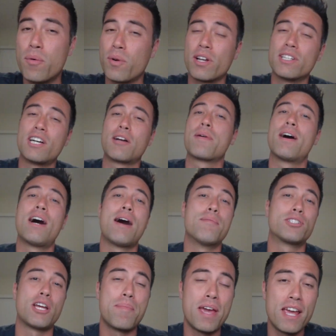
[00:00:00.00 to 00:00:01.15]
Then we're gonna talk about how
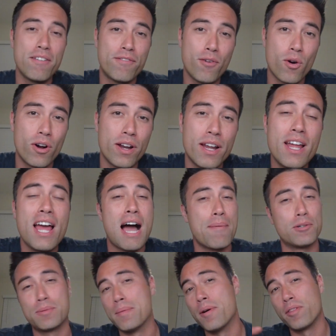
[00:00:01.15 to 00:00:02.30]
much I paid for it, how
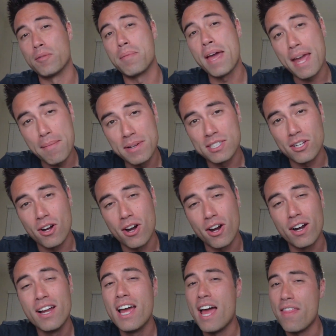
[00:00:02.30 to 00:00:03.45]
much my monthly payments
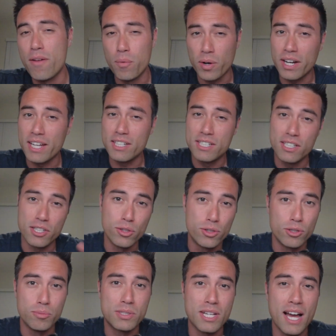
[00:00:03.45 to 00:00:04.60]
are, and then we're gonna get to the
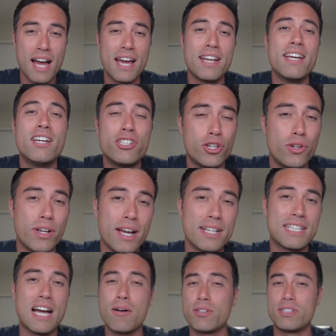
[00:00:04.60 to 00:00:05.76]
YouTube side, show you guys
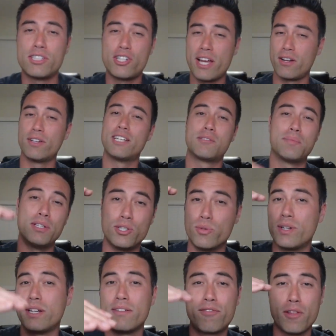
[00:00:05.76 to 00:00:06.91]
how the channel has been
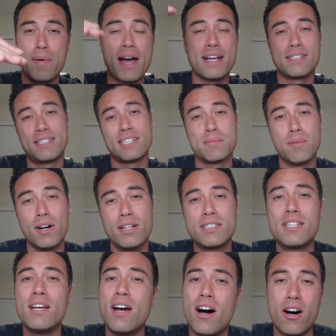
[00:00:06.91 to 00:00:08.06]
doing for the past 6 months,